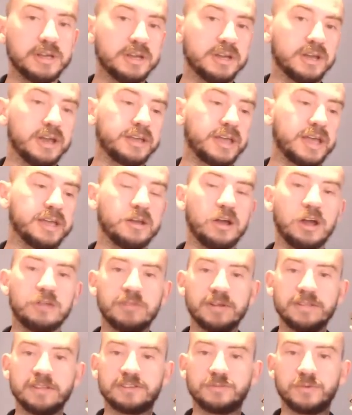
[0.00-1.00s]
Okay, I
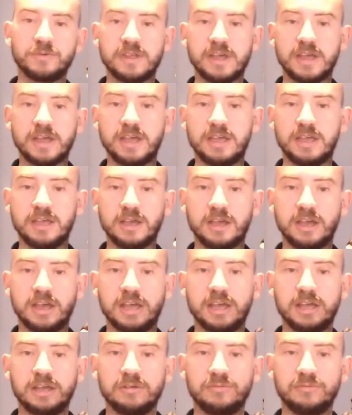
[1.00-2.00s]
run this with
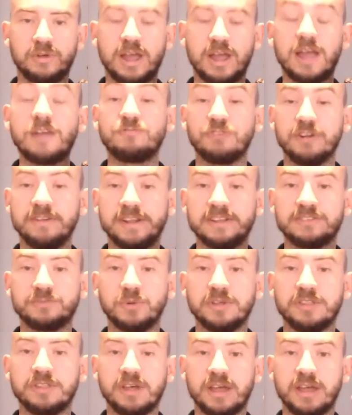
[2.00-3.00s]
I have run this
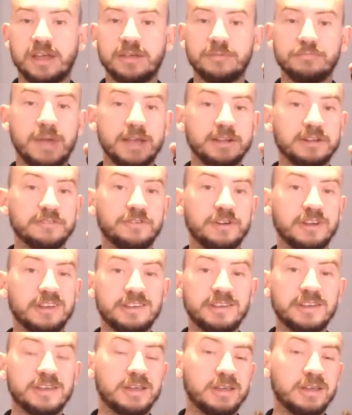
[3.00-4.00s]
with a magnifier,